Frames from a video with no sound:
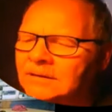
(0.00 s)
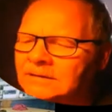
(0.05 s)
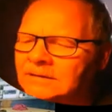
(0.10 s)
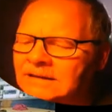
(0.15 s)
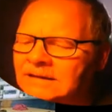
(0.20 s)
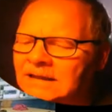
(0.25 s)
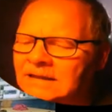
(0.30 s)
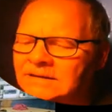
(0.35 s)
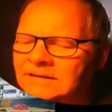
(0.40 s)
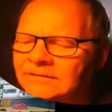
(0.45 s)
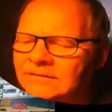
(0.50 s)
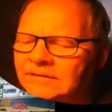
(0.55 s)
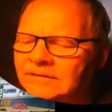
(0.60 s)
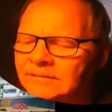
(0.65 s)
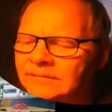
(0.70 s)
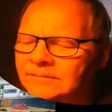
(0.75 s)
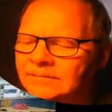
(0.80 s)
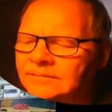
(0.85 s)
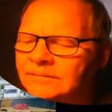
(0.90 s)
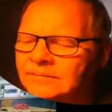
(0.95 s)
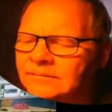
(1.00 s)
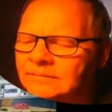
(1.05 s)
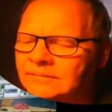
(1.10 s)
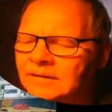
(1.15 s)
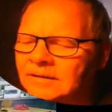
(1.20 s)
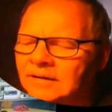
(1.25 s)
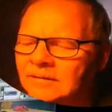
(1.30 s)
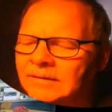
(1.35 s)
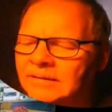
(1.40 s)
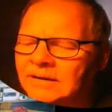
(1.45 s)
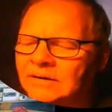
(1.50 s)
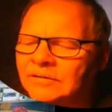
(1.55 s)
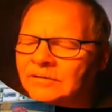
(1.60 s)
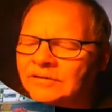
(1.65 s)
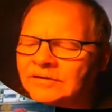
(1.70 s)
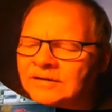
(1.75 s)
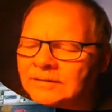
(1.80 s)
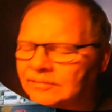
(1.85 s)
size of a little bigger than the tip of